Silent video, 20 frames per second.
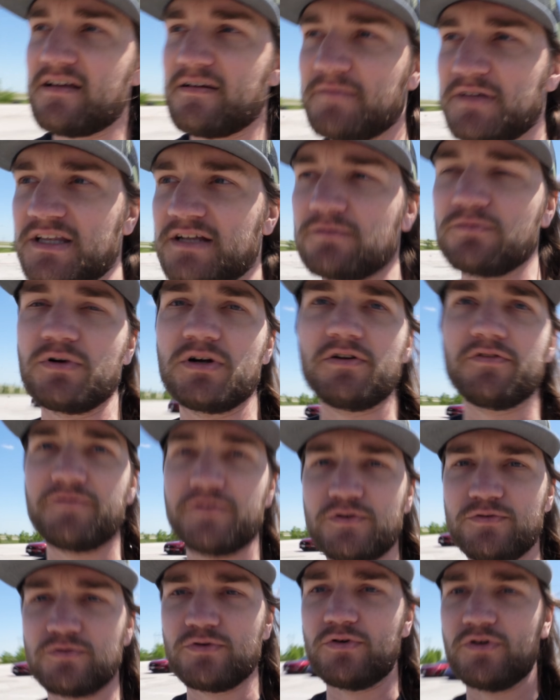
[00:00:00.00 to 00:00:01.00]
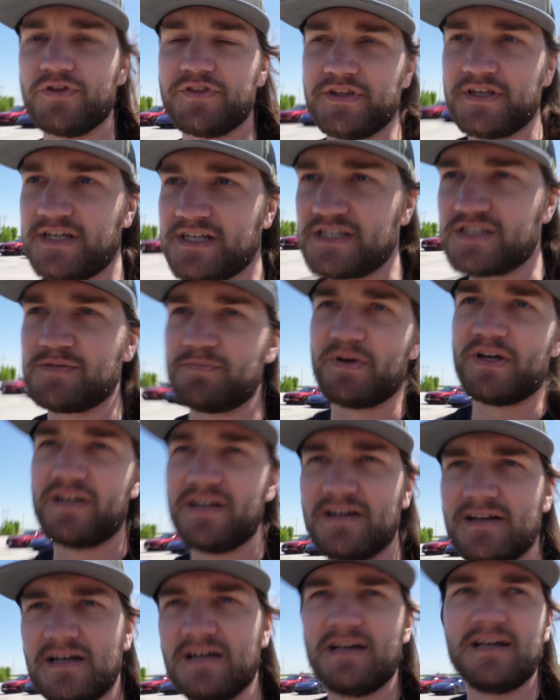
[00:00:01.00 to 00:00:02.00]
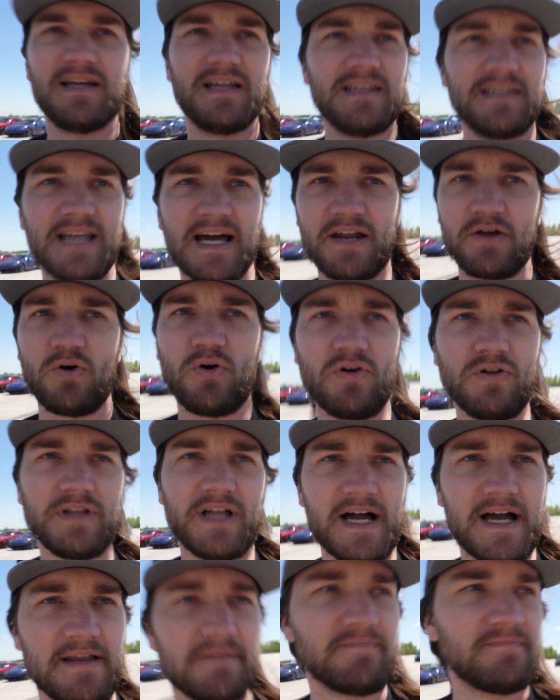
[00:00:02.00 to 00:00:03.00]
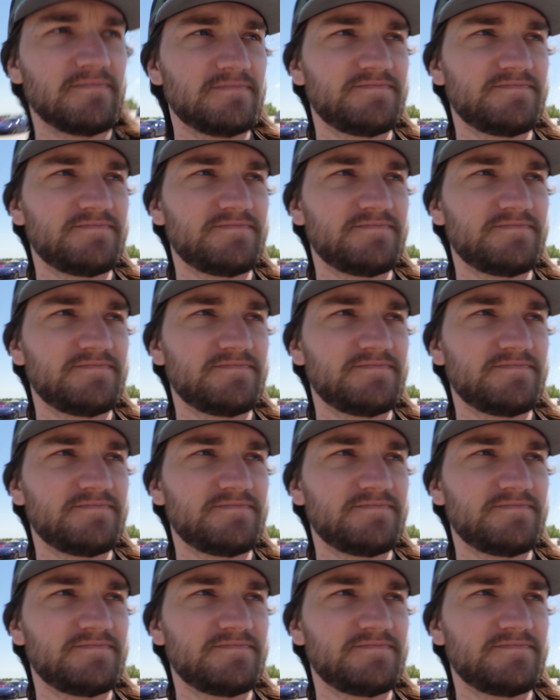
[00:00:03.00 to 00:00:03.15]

I mean, there were a few cool things, but not a whole lot.